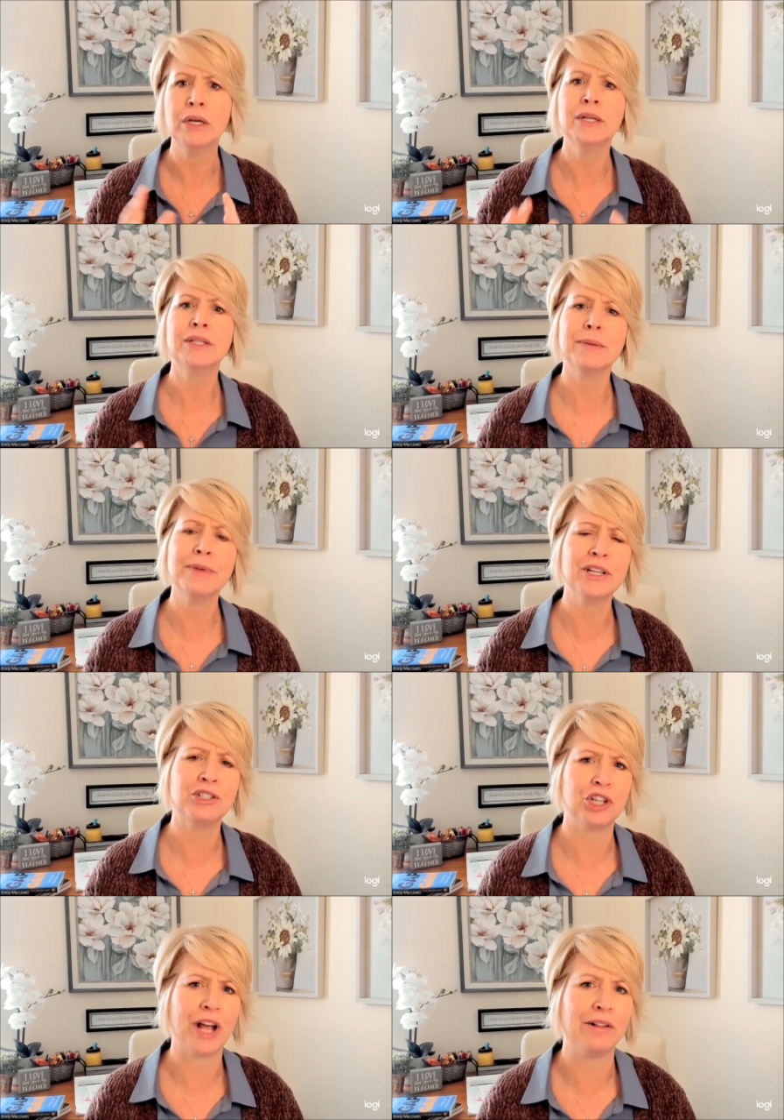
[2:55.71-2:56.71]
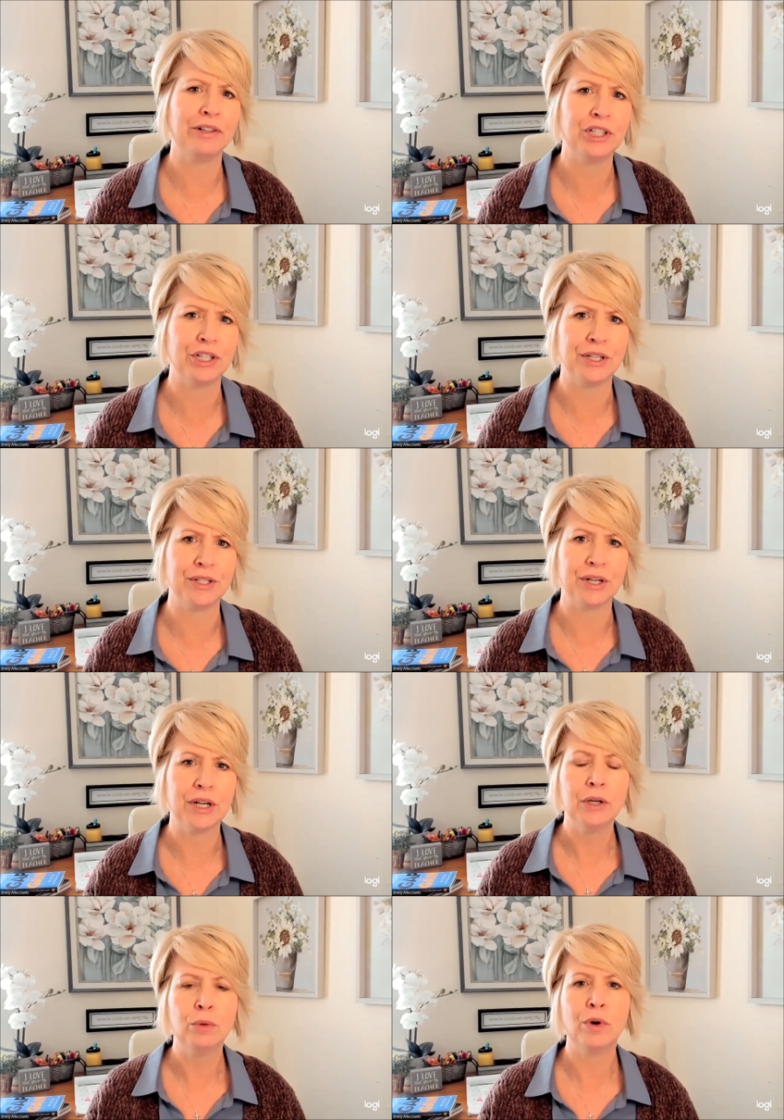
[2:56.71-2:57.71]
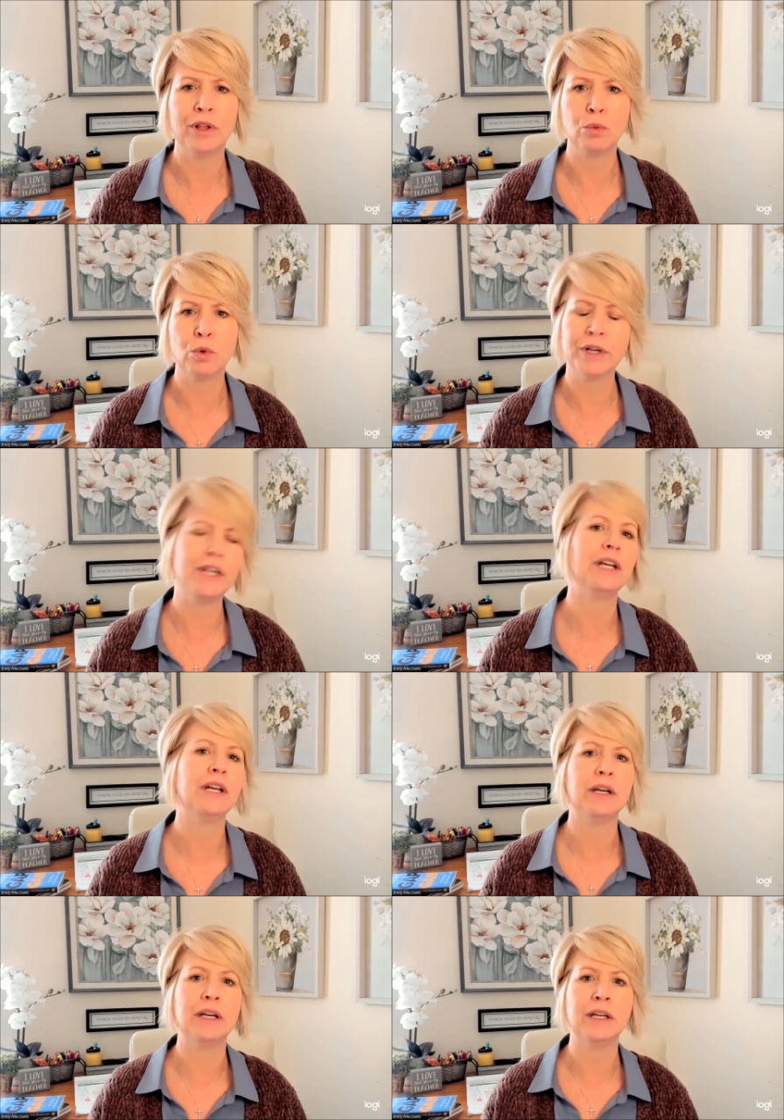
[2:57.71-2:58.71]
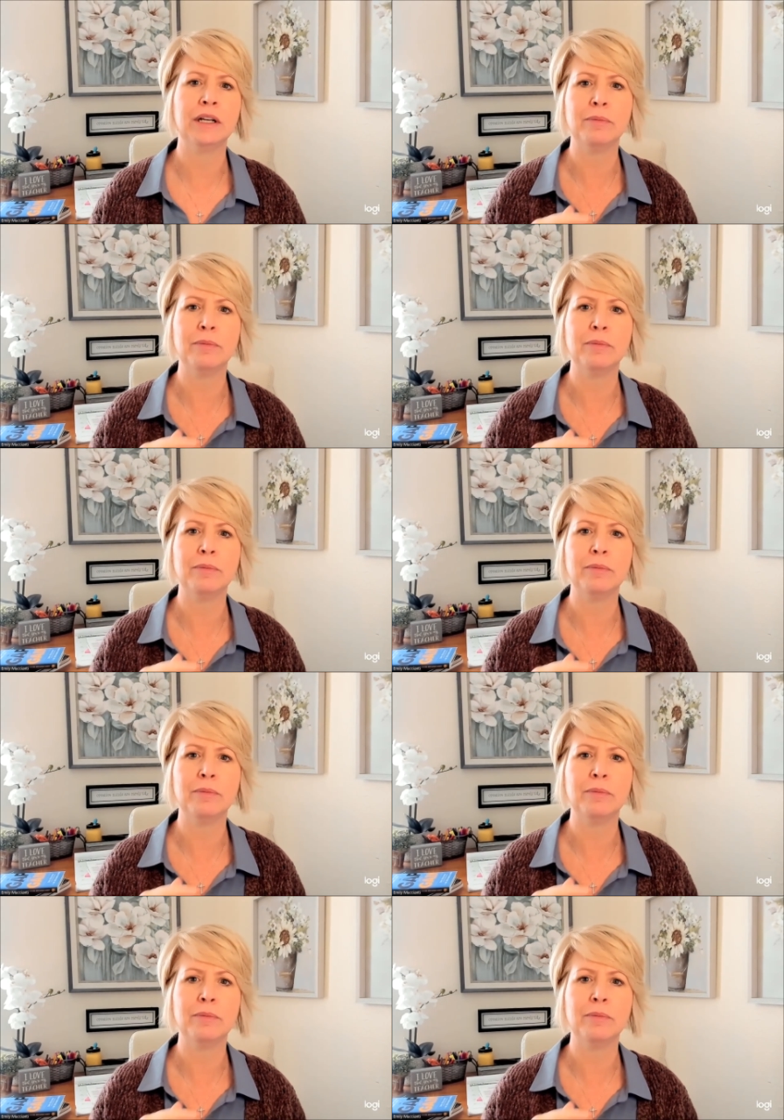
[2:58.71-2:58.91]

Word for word: some of the challenges with working in